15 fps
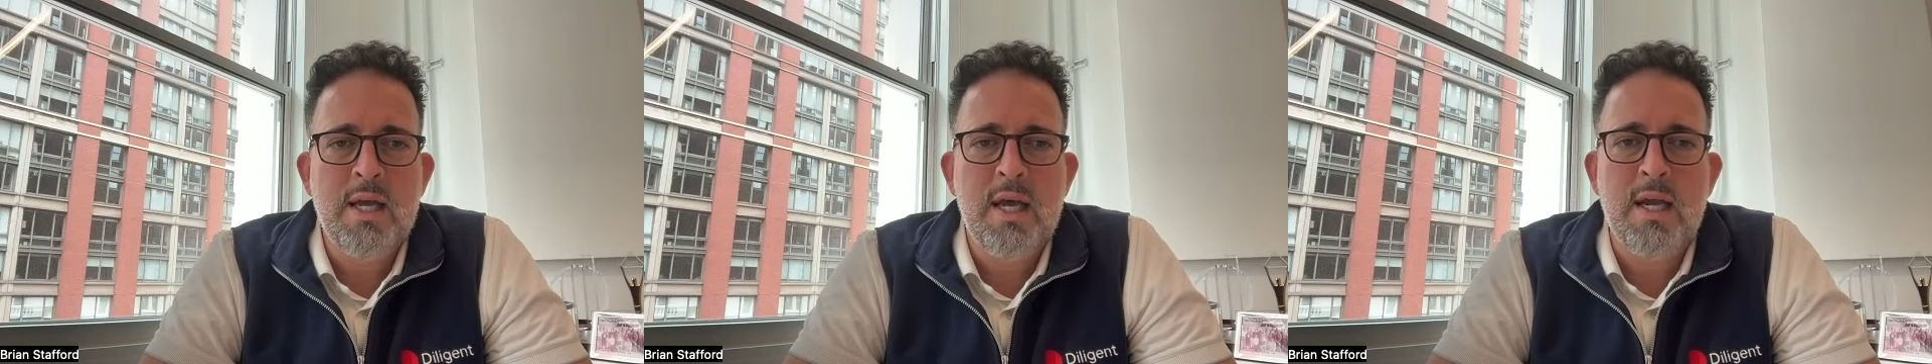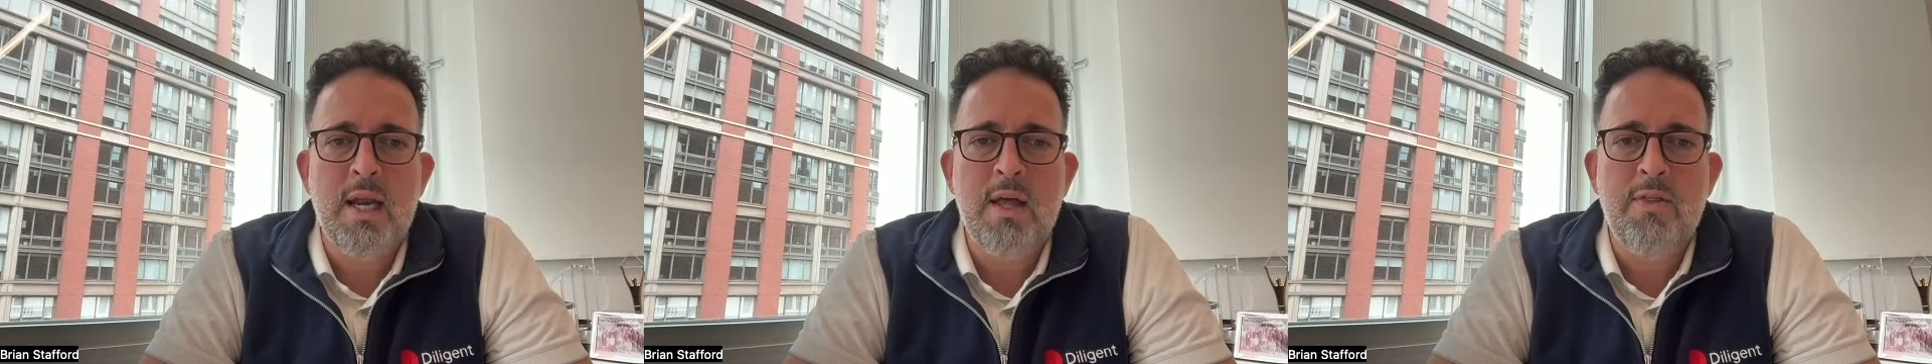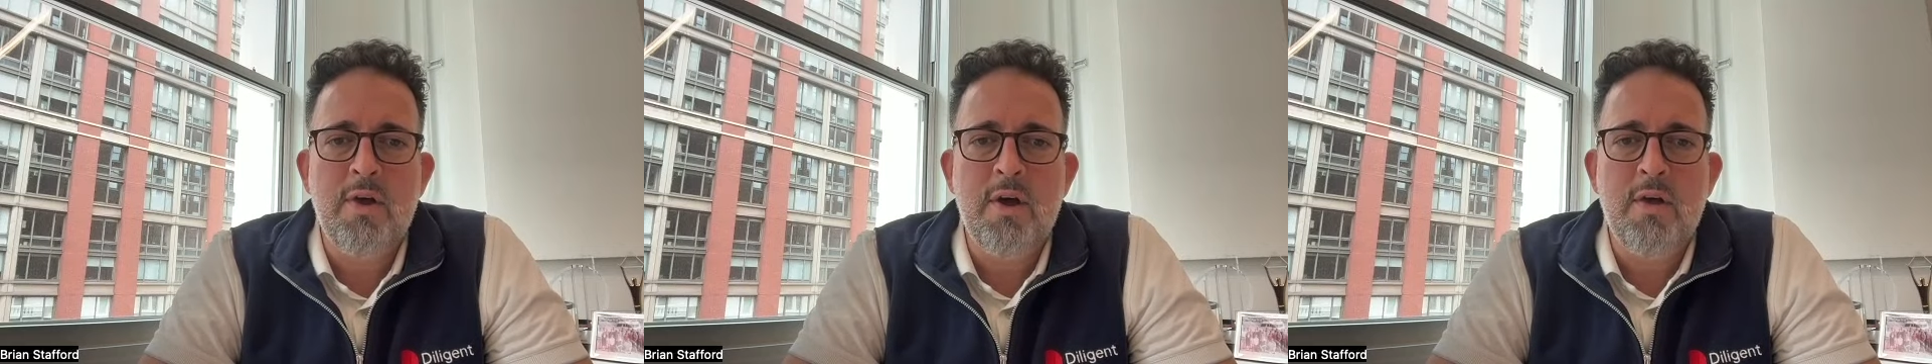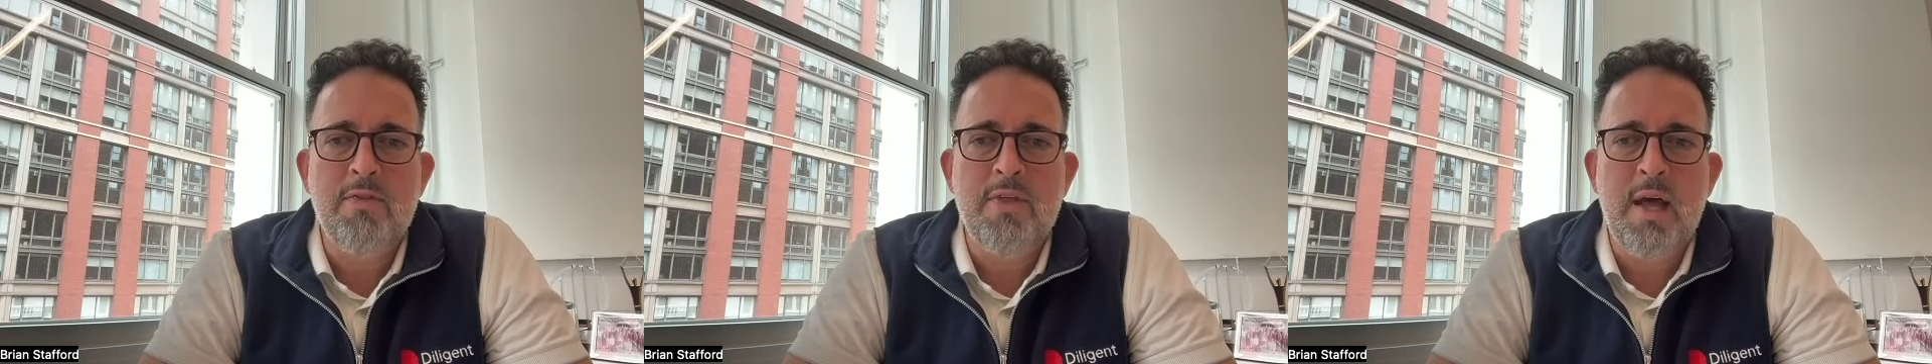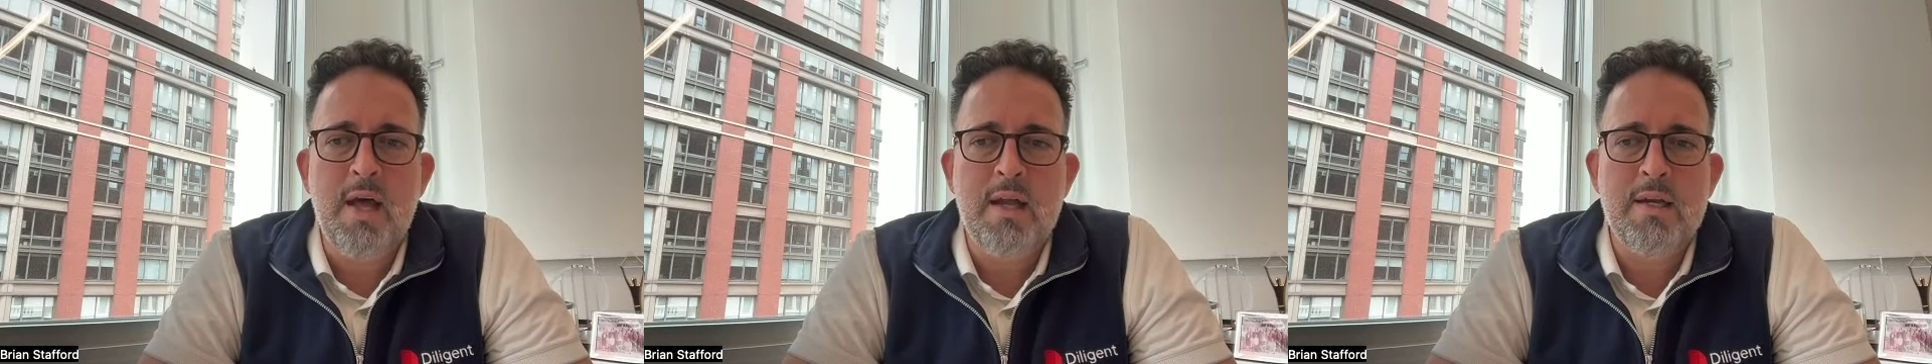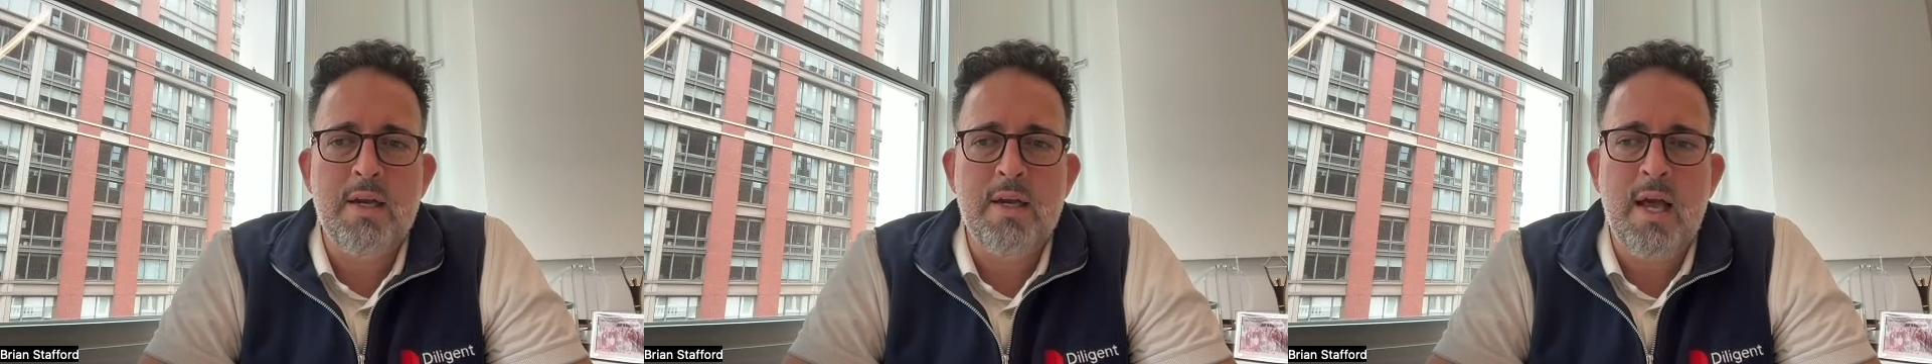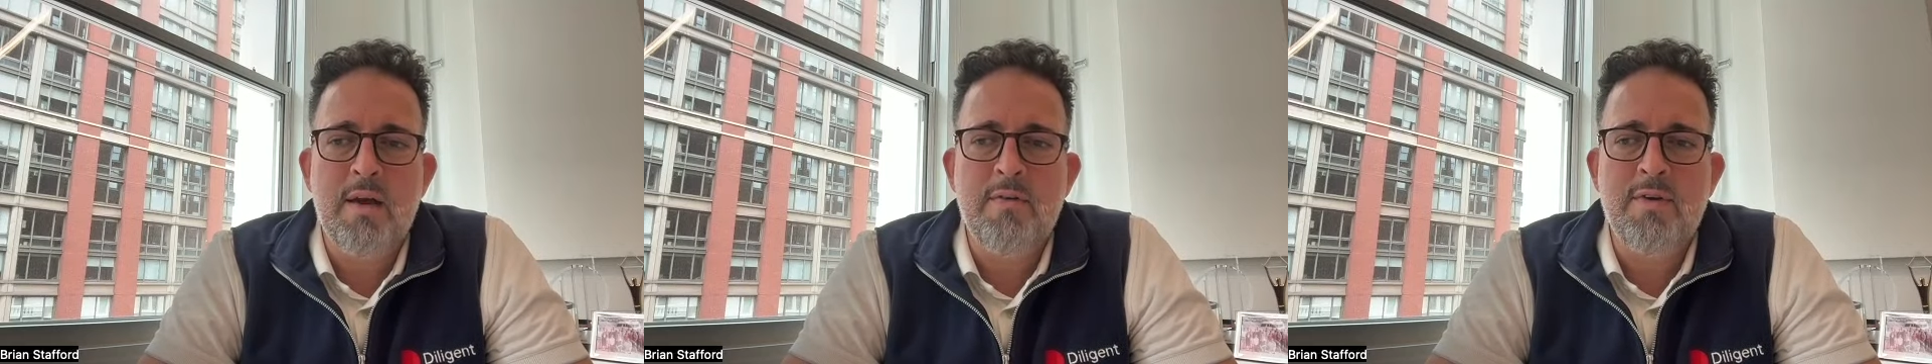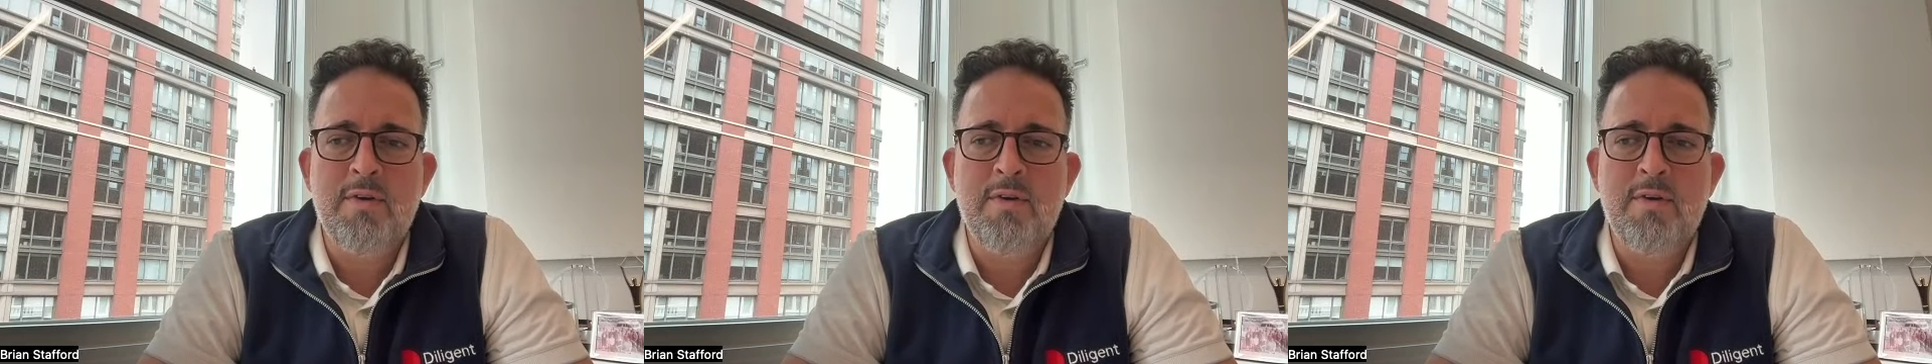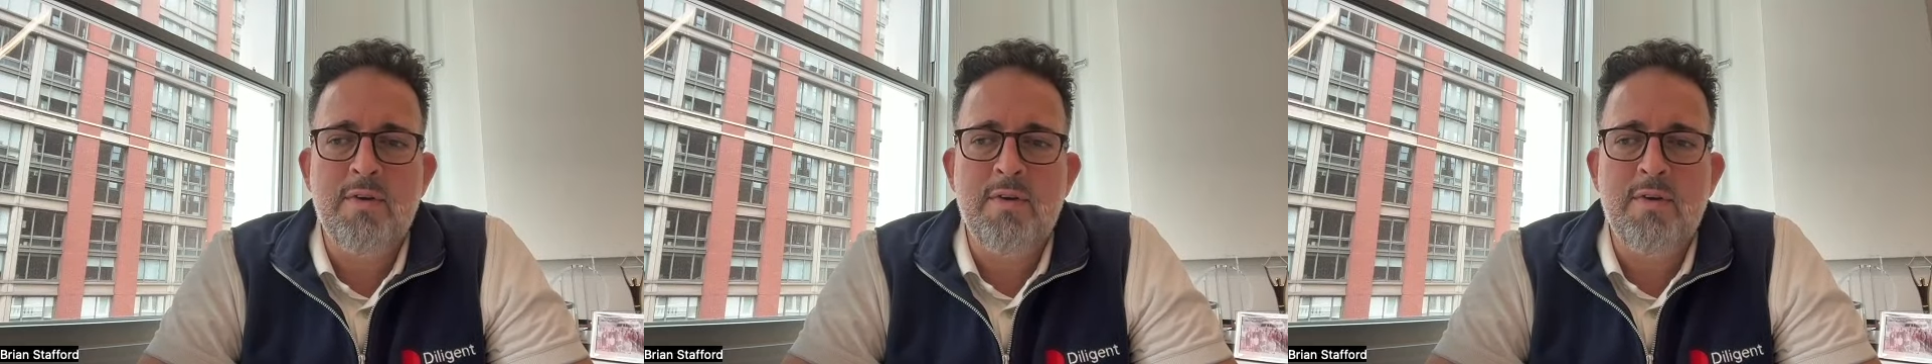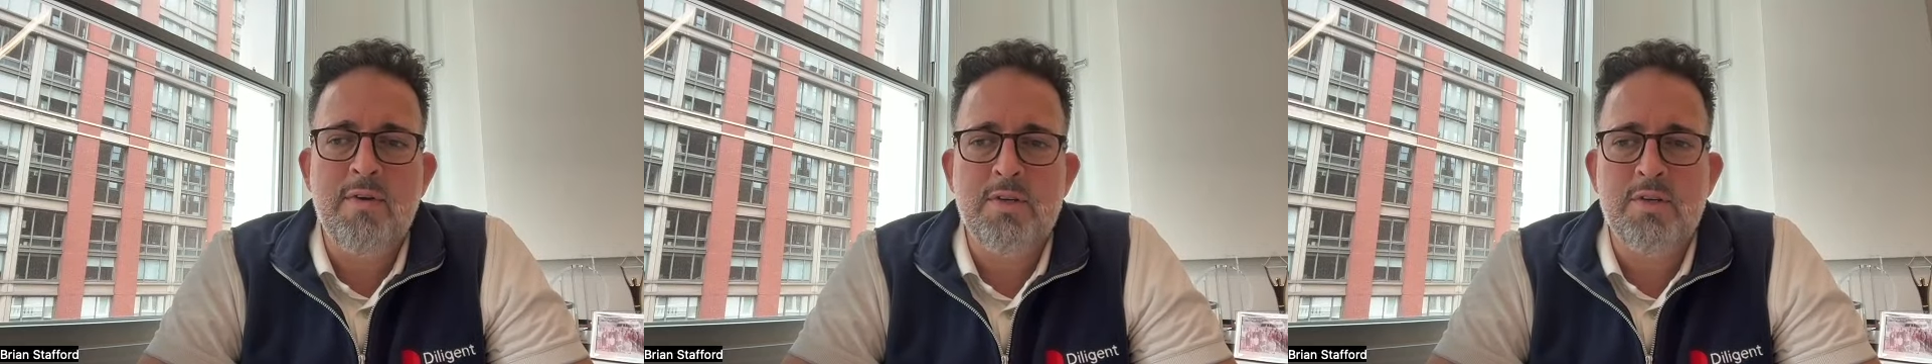And I thought that having
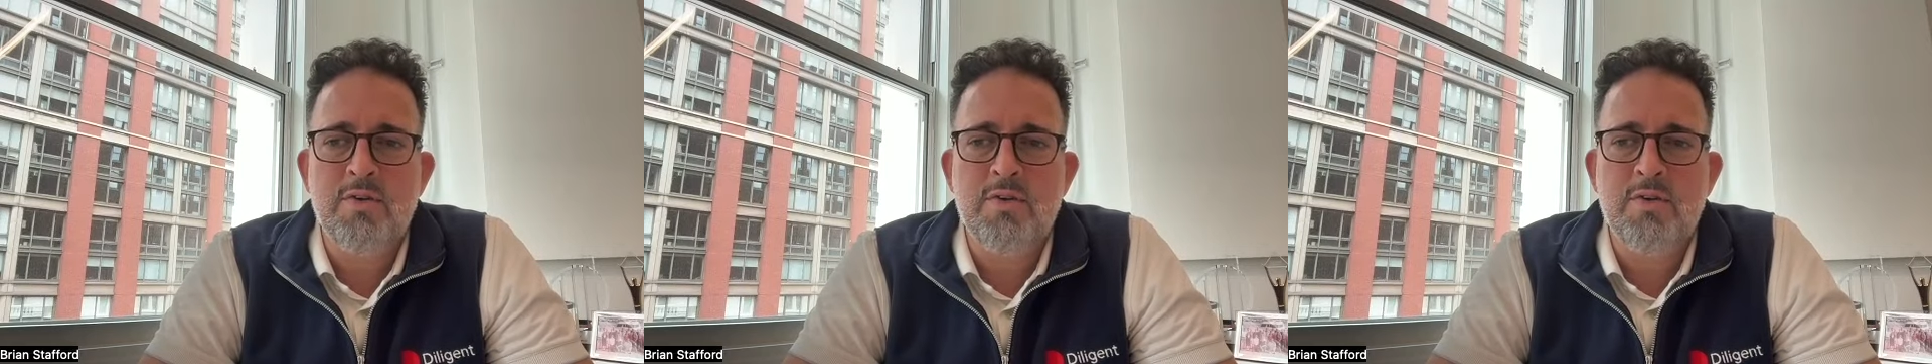that